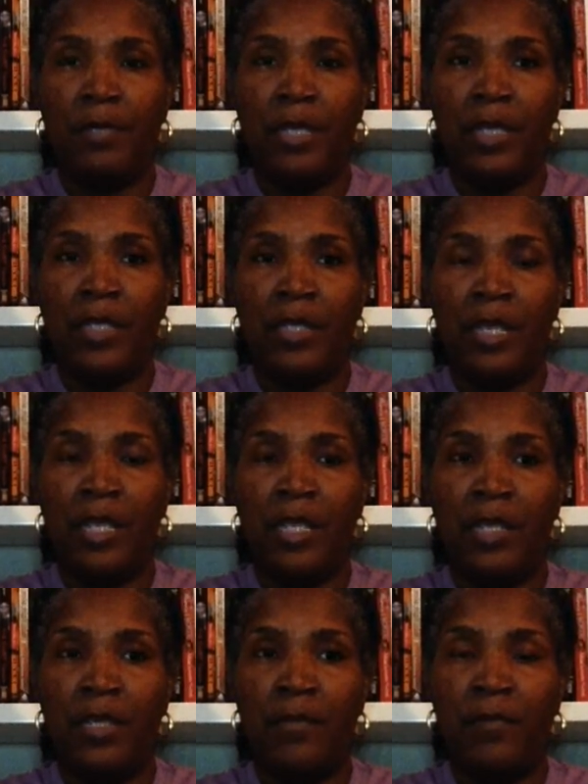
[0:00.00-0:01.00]
and
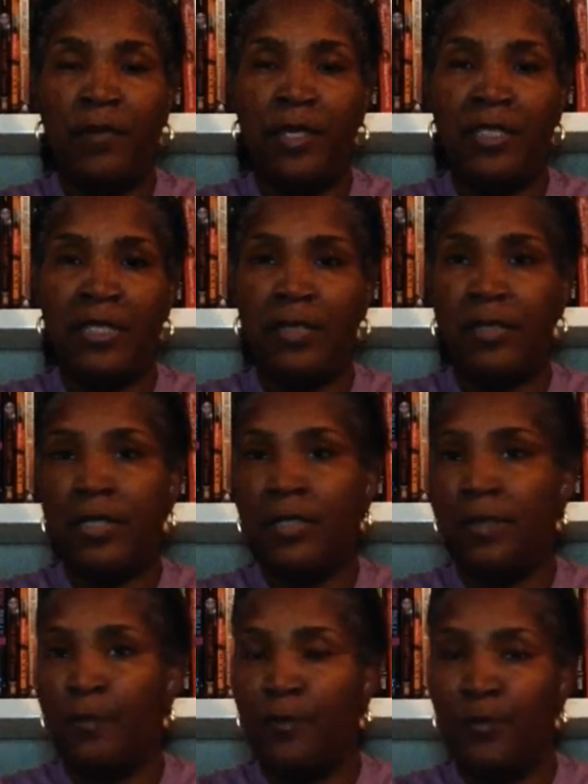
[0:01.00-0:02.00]
and finds out that
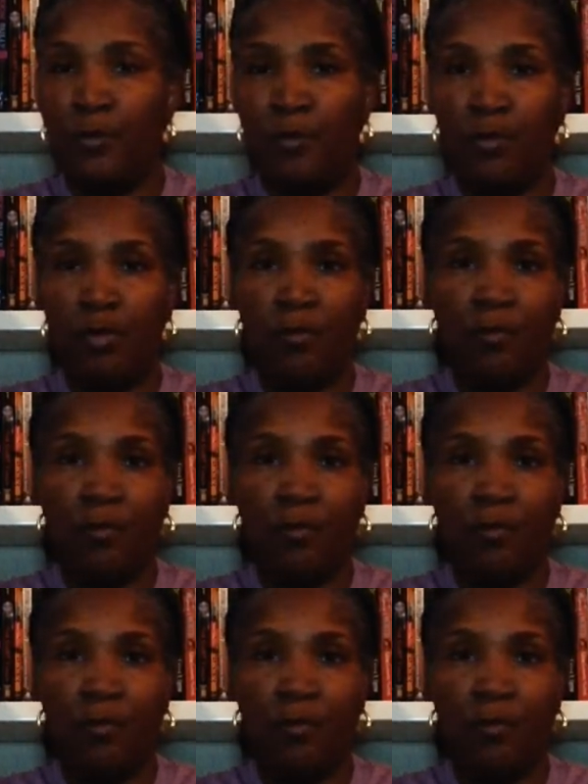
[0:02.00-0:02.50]
the funeral